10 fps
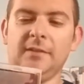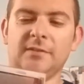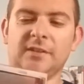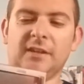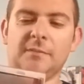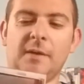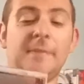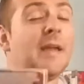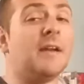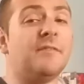looks like it might
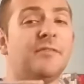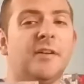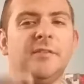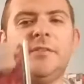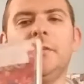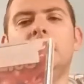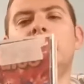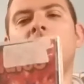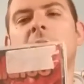be kind of fun too.